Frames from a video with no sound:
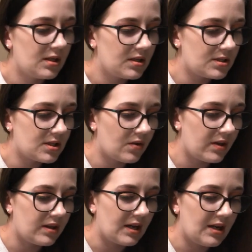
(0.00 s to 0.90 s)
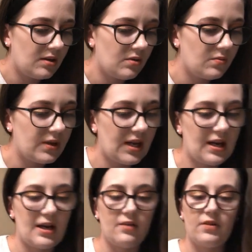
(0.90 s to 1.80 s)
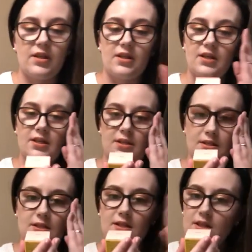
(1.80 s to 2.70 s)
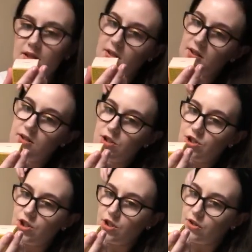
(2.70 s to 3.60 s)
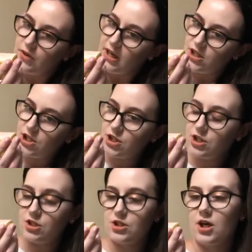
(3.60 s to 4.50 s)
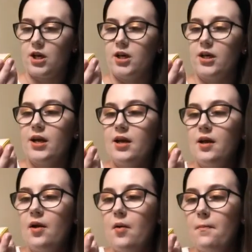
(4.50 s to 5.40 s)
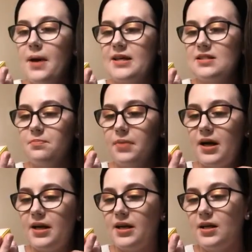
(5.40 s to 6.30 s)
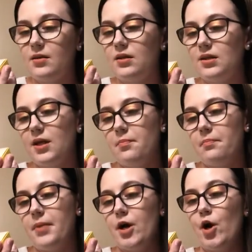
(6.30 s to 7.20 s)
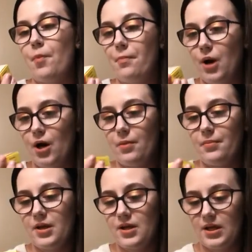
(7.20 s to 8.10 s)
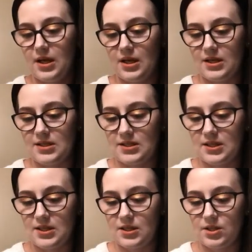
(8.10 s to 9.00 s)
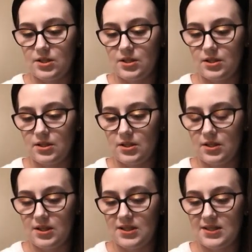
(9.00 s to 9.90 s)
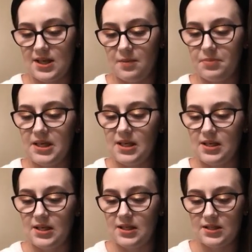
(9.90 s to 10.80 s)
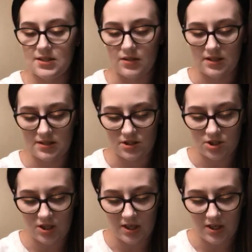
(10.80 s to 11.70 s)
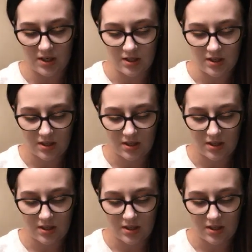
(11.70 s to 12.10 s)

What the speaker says: So then we have this Sugar Rush Tarte Best Bud Lip Butter Balm, and it's Peony, so that's the shade.